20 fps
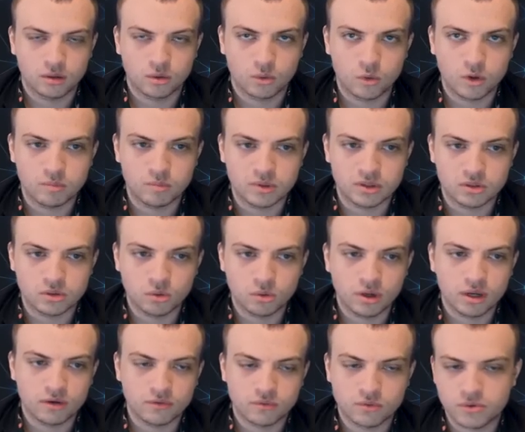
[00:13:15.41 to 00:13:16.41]
queen b2,
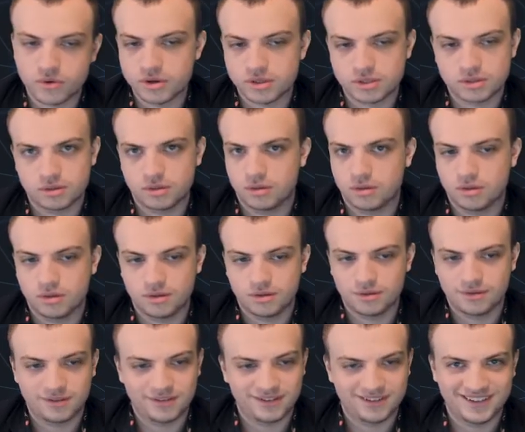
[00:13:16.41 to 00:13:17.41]
and of course,
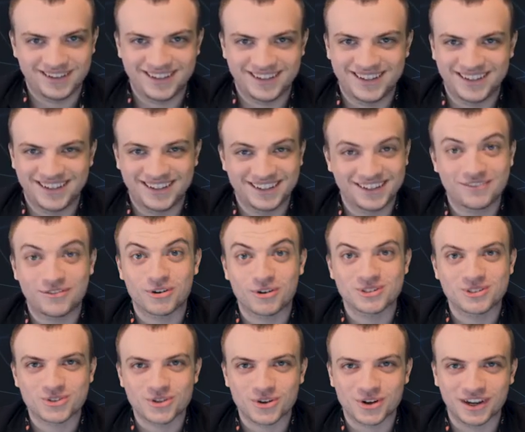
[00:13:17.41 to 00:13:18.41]

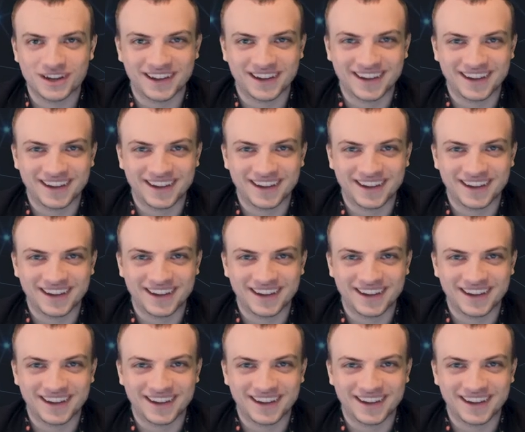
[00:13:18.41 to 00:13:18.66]
forced draw.